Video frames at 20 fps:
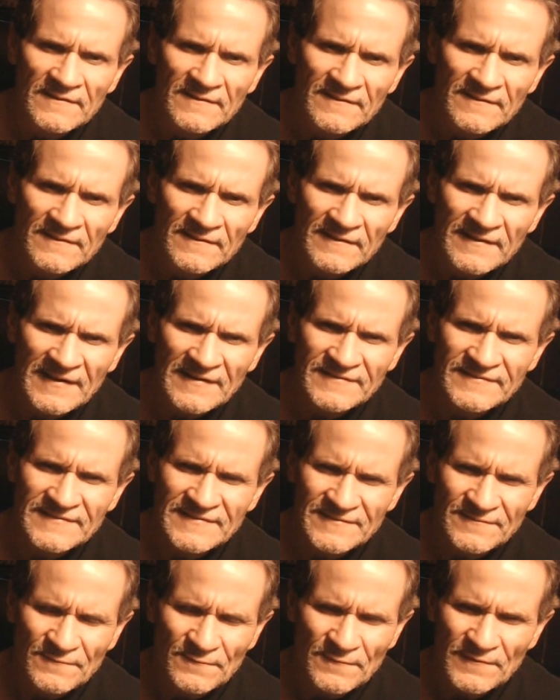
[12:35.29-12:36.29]
And I
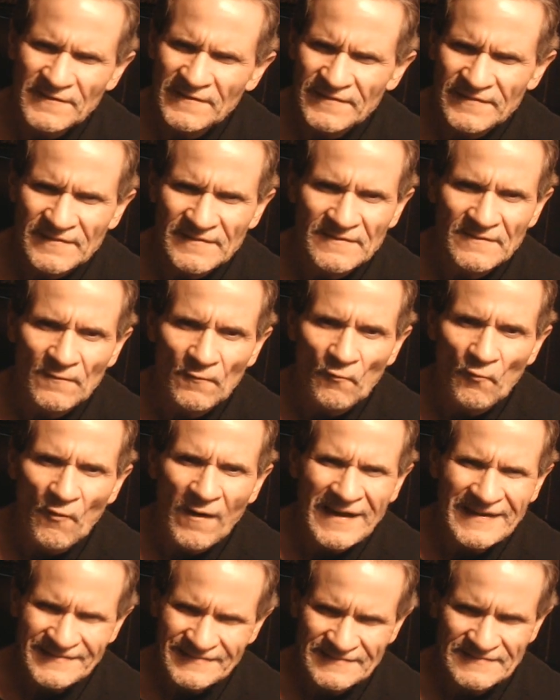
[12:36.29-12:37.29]
said, what?
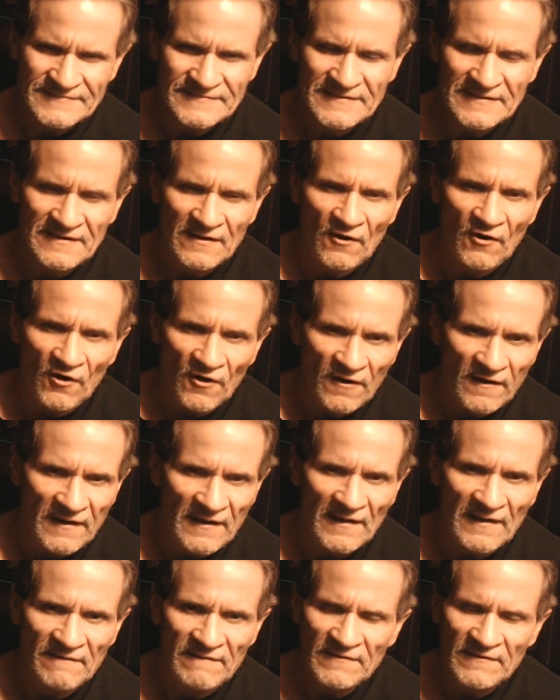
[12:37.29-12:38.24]
Why does it say archive?